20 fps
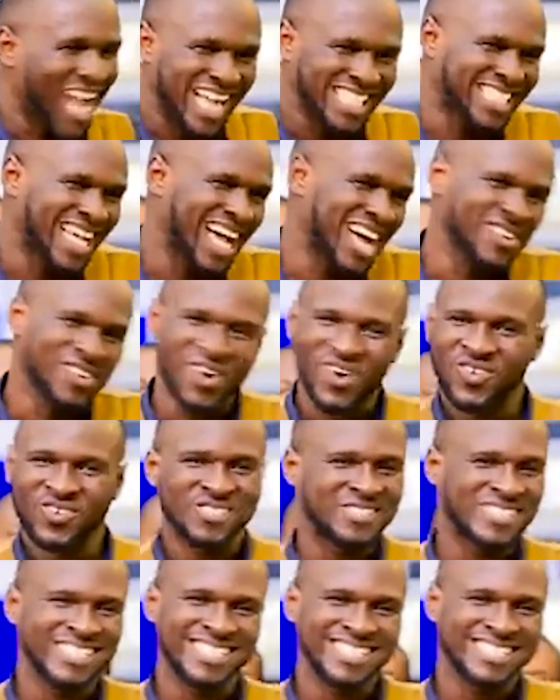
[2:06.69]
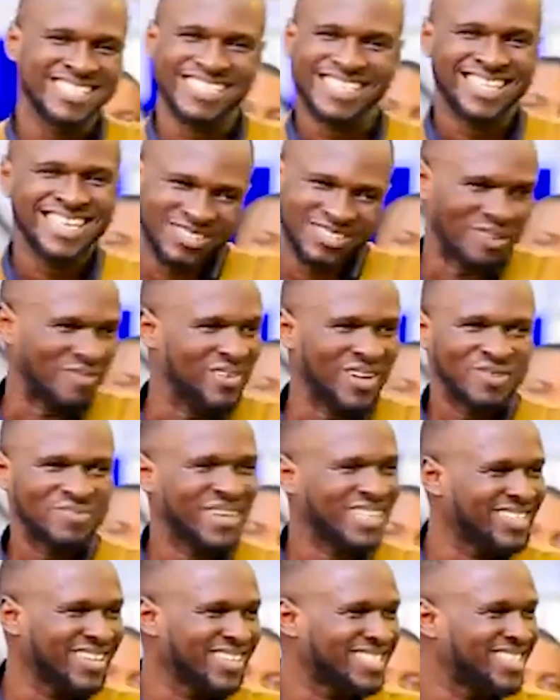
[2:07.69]
o kasa no we seen it yes of
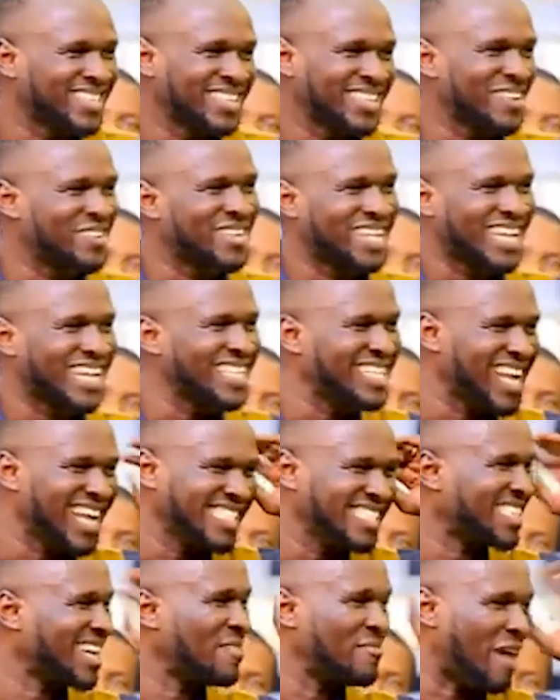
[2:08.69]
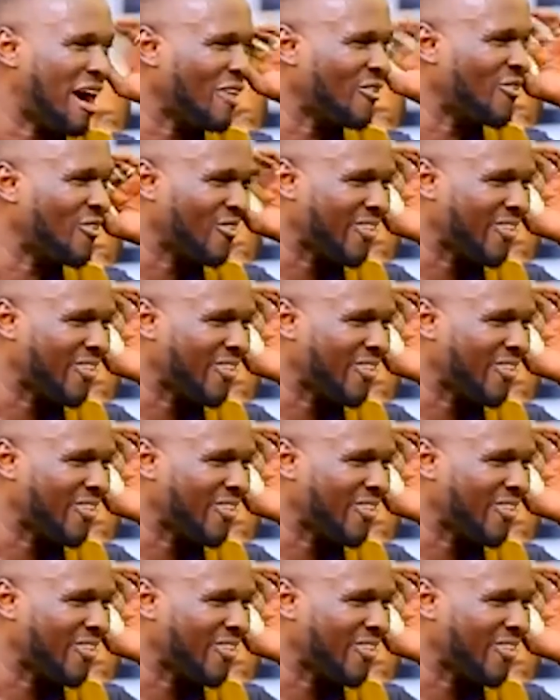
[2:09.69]
perpetual the nyansa ba